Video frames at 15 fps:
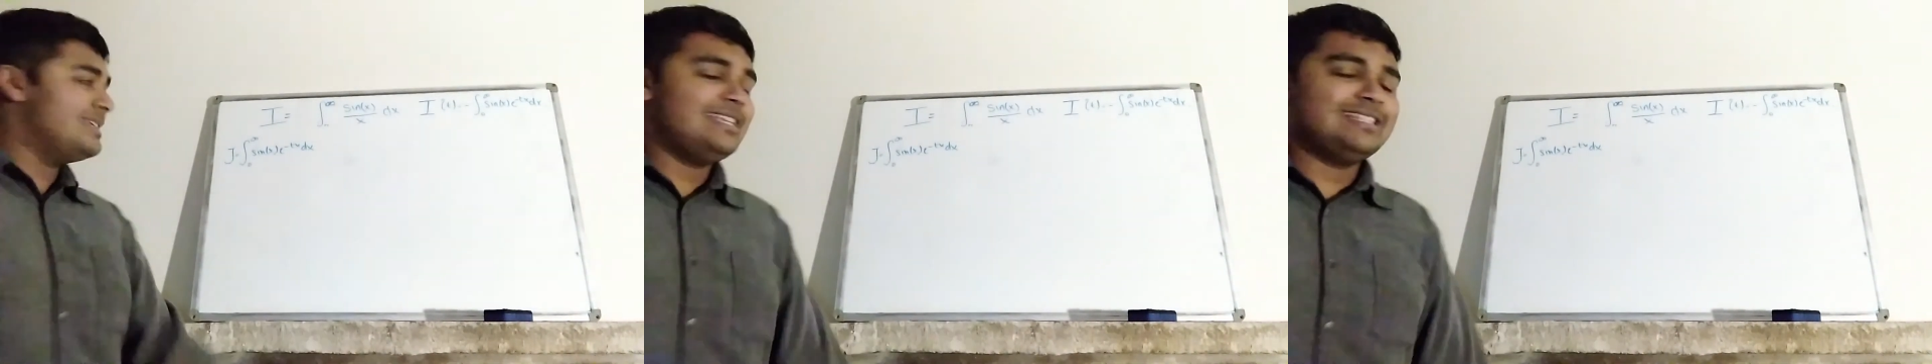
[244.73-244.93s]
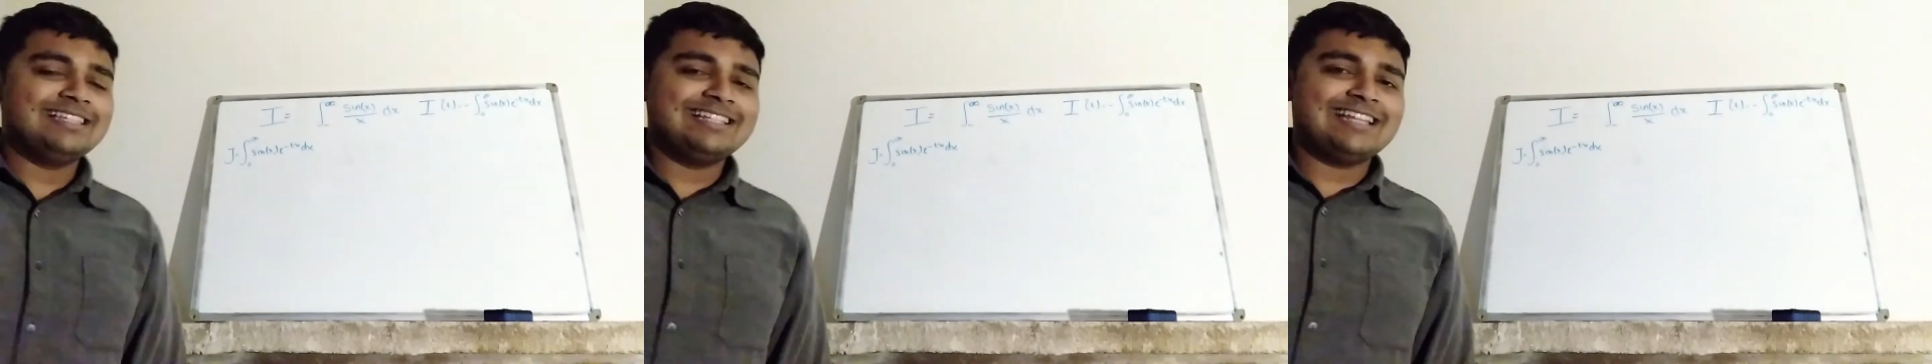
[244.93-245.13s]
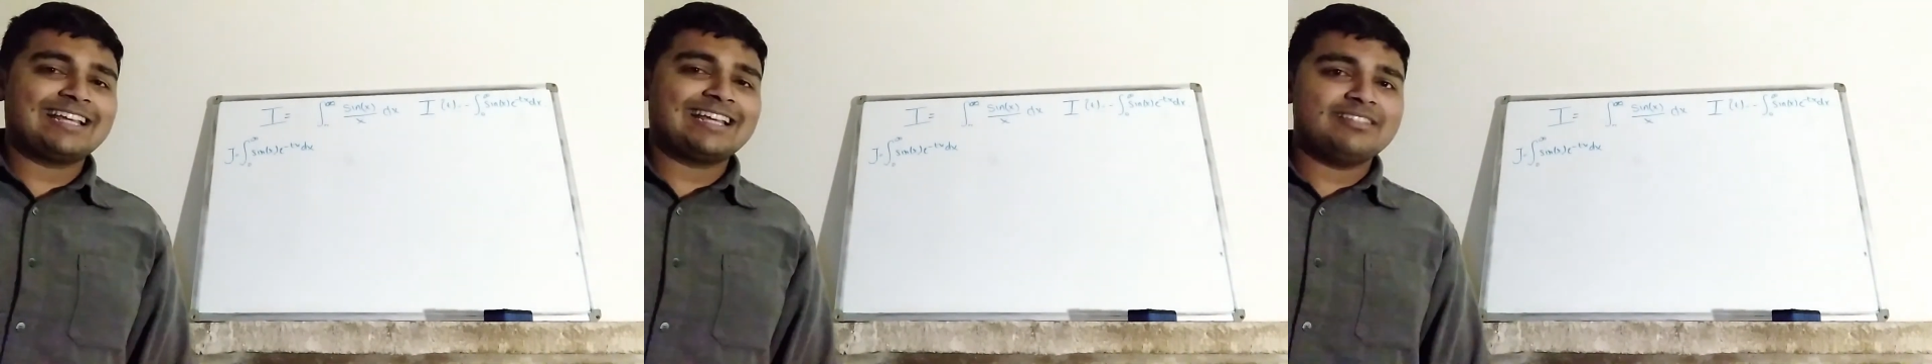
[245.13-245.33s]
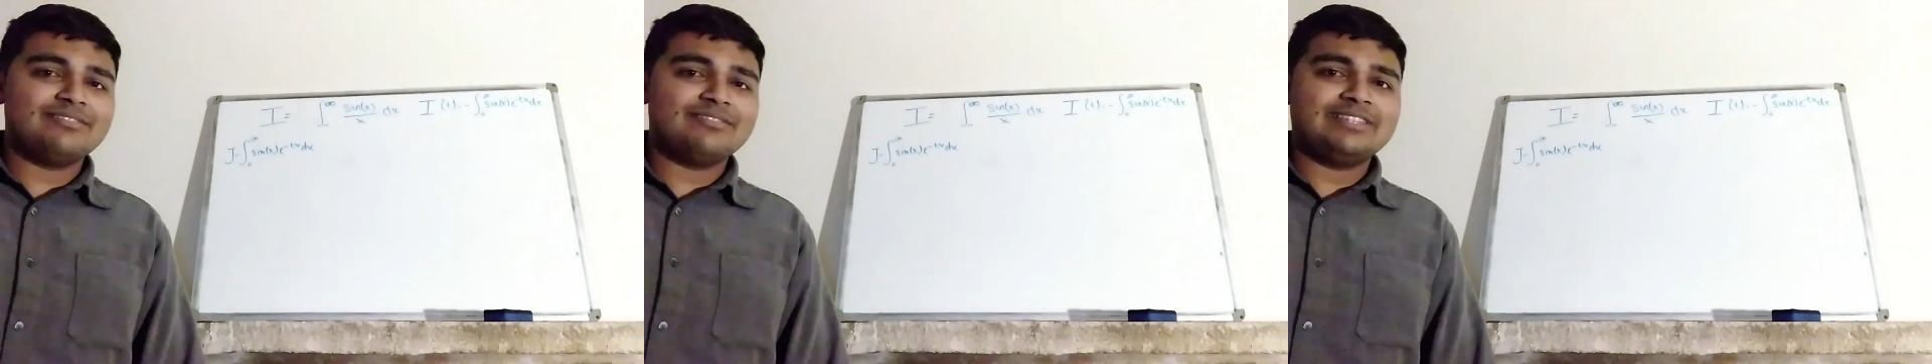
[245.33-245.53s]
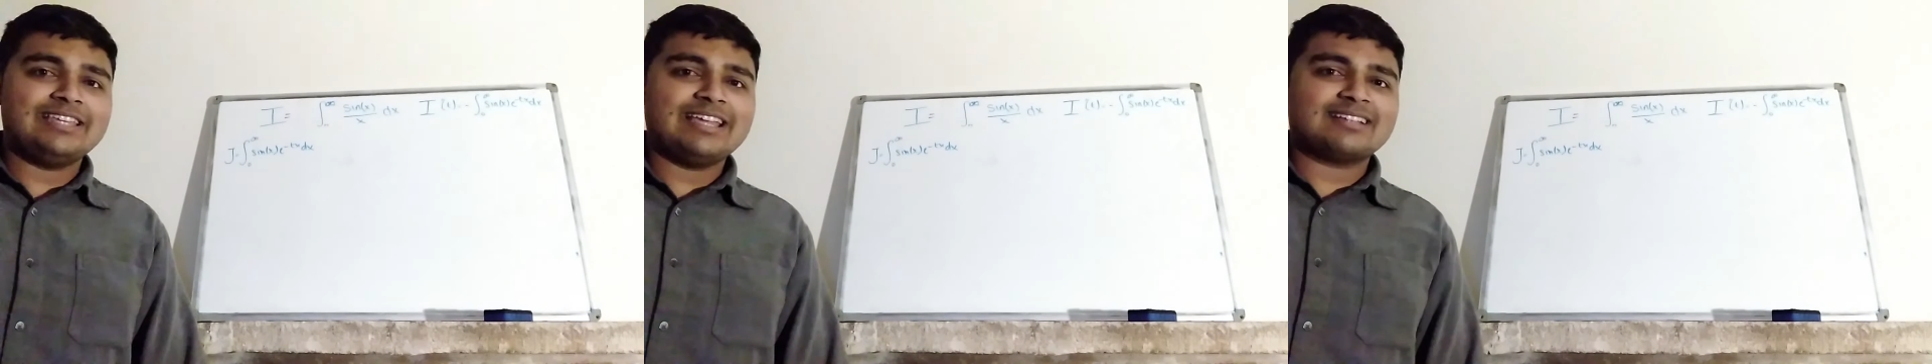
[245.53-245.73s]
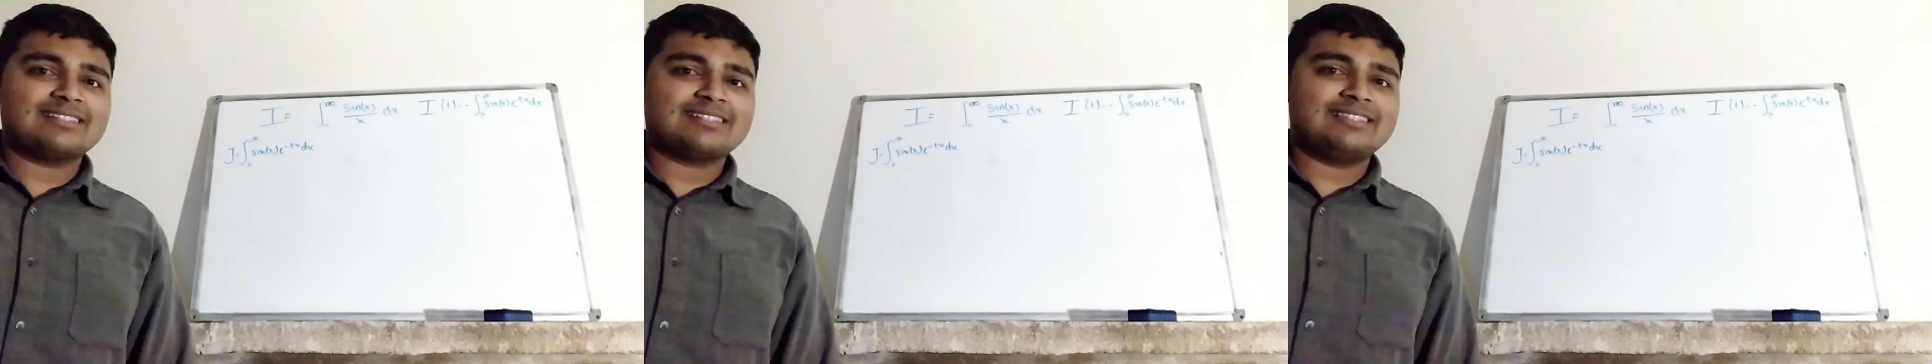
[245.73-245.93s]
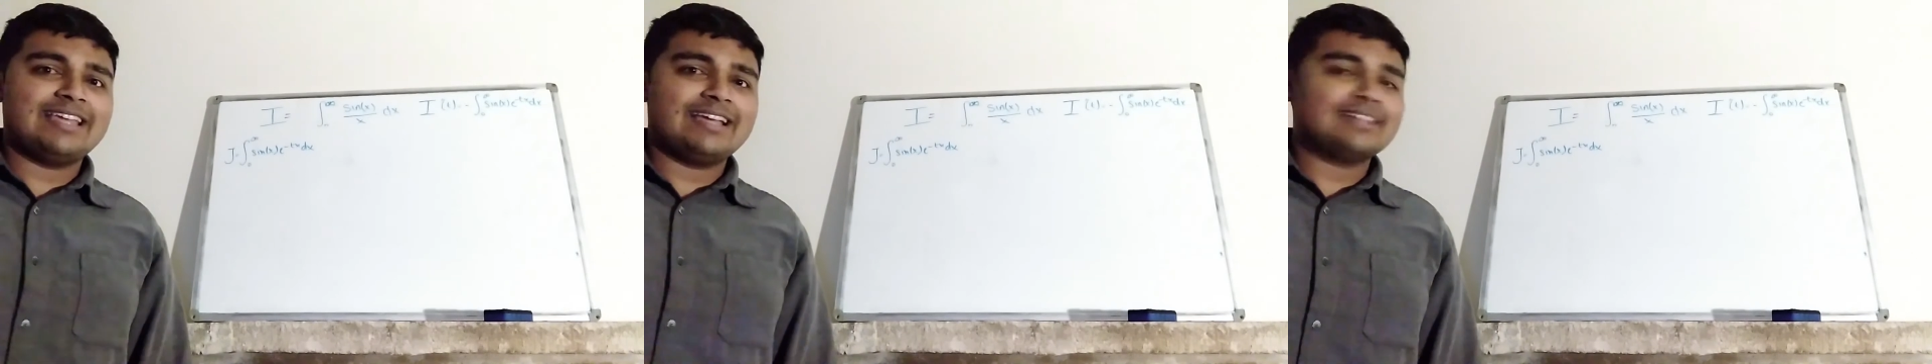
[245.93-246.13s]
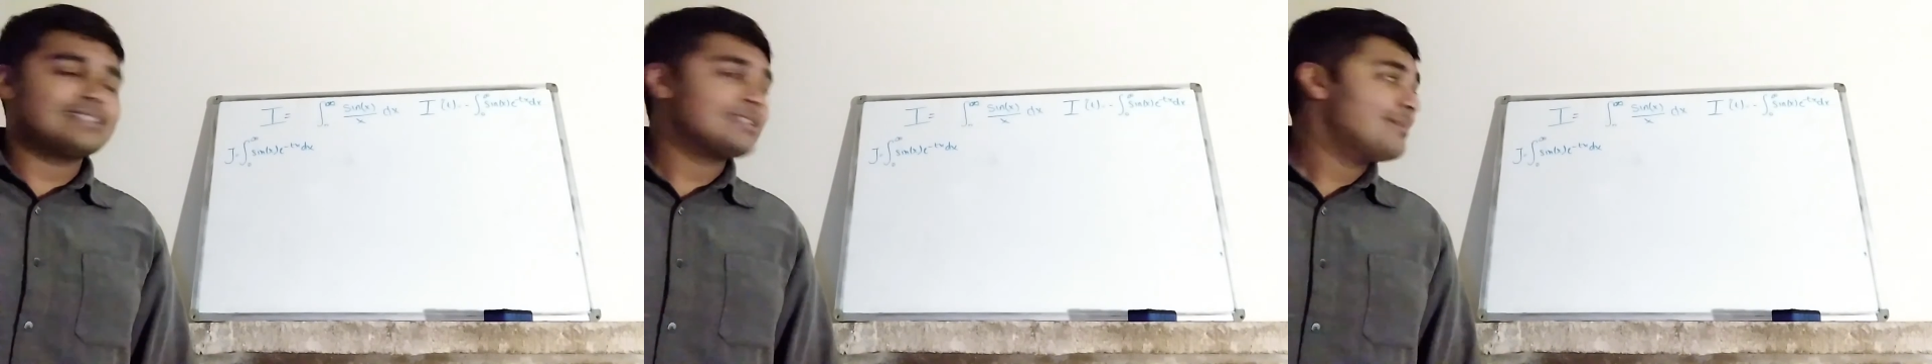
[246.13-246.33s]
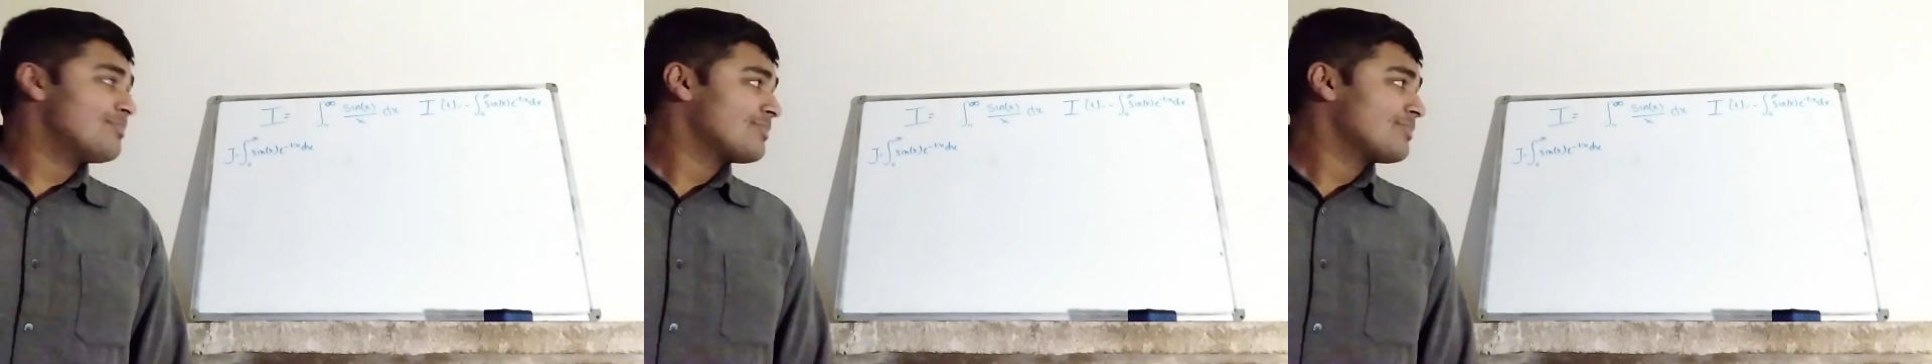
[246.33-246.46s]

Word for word: e to the negative tx dx.